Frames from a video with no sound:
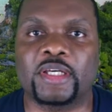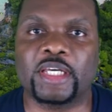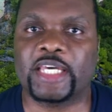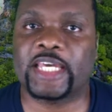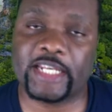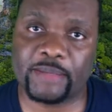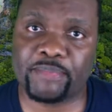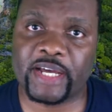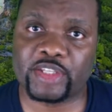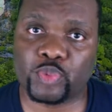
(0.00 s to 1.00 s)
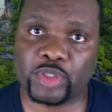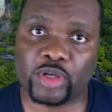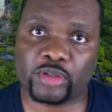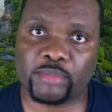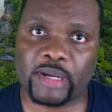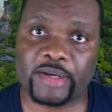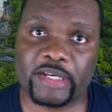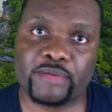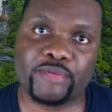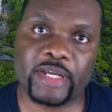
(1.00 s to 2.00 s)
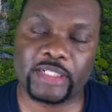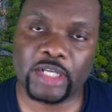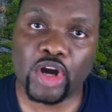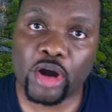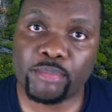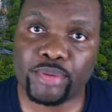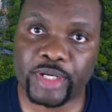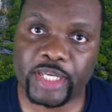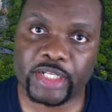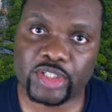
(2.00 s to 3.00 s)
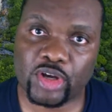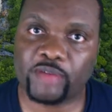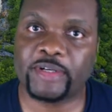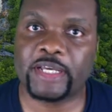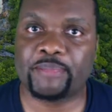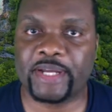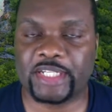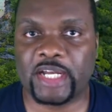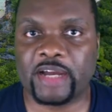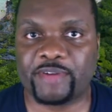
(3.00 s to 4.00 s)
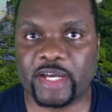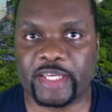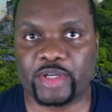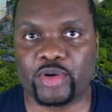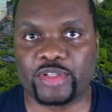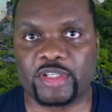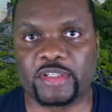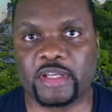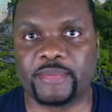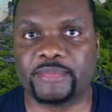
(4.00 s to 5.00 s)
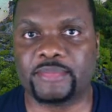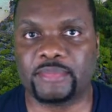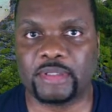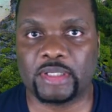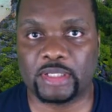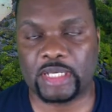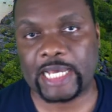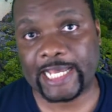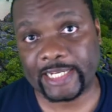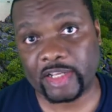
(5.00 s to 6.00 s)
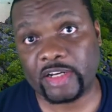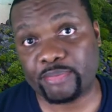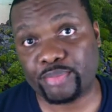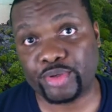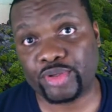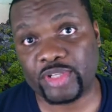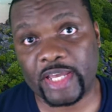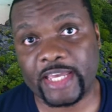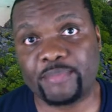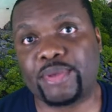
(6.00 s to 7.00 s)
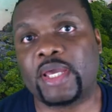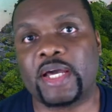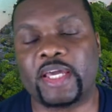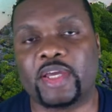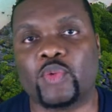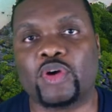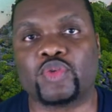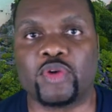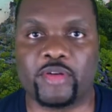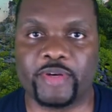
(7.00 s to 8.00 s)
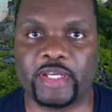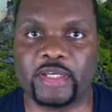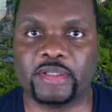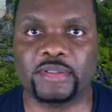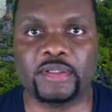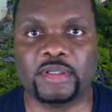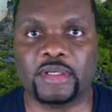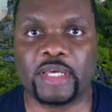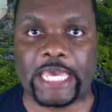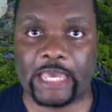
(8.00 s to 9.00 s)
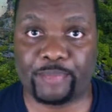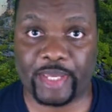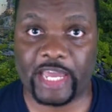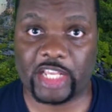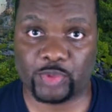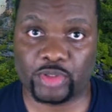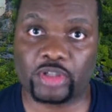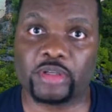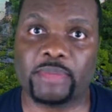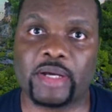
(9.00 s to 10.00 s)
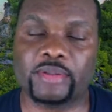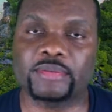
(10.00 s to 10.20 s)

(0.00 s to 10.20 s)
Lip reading: In the past, we talked about the different components of the Apache Kafka ecosystem, and the Producer API was one of the APIs we talked about.